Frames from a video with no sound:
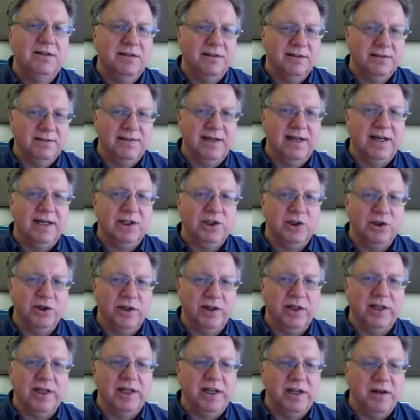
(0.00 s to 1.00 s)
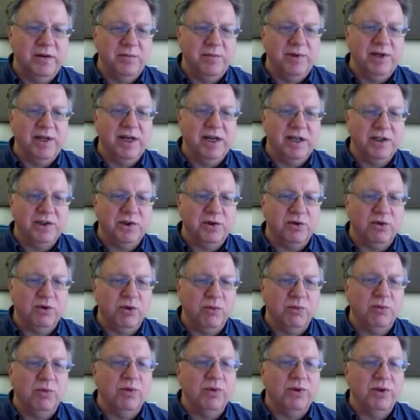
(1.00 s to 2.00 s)
is actually the EMBS
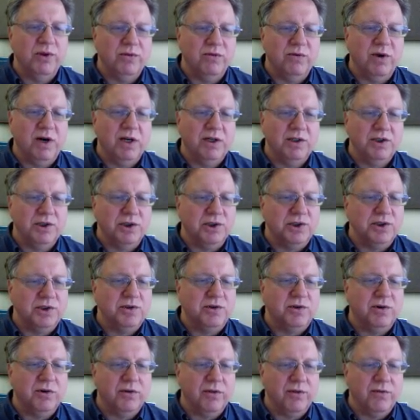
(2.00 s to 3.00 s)
group within Rochester.